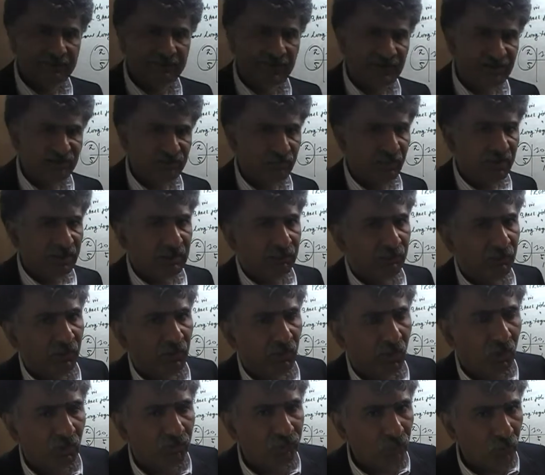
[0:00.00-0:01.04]
a nice multiple
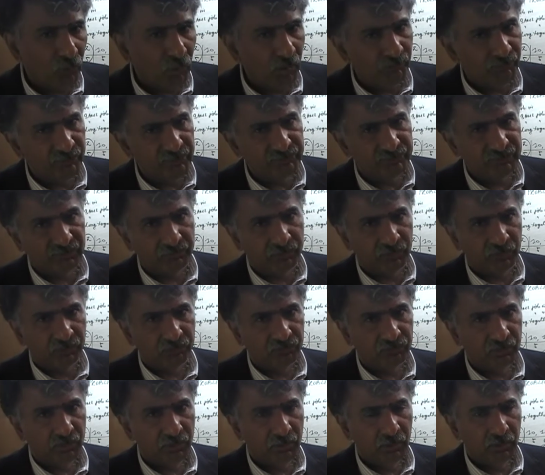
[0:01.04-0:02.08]
of all of these
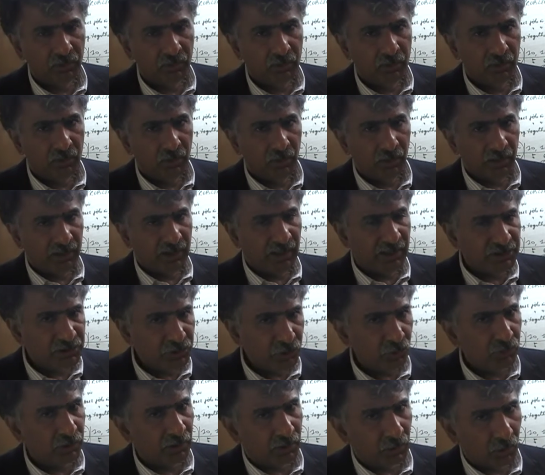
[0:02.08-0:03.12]
numbers and I
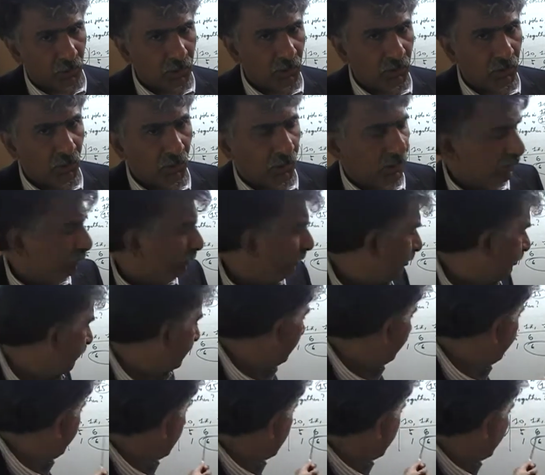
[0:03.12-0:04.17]
knew that all along
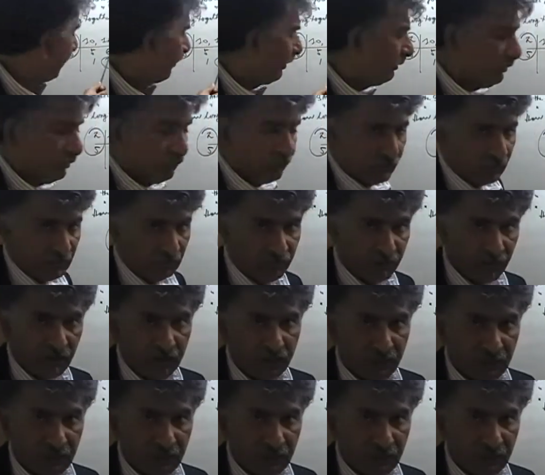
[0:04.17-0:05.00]
before even before I began